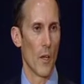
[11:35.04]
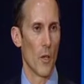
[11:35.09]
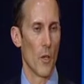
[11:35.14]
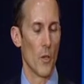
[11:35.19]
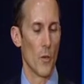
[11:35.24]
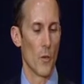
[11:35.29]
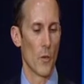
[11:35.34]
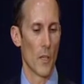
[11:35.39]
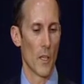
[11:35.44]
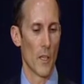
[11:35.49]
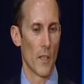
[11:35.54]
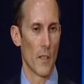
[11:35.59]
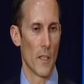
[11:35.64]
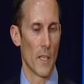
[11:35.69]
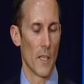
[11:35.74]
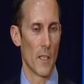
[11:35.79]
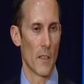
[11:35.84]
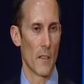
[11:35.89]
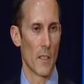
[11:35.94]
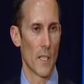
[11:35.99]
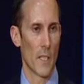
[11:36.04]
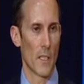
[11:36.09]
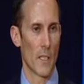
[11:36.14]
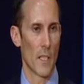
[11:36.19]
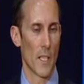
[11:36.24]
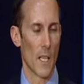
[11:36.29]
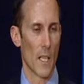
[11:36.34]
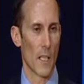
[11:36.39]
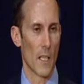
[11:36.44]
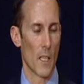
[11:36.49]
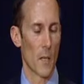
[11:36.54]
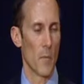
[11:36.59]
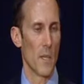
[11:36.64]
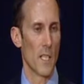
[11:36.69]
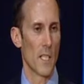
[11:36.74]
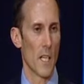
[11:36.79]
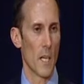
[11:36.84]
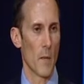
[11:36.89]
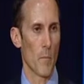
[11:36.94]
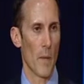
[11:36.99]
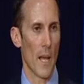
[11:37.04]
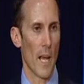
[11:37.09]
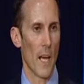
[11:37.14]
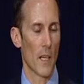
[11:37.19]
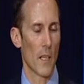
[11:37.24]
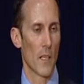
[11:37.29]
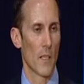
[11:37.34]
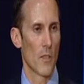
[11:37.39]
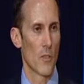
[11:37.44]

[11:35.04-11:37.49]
that can be sent back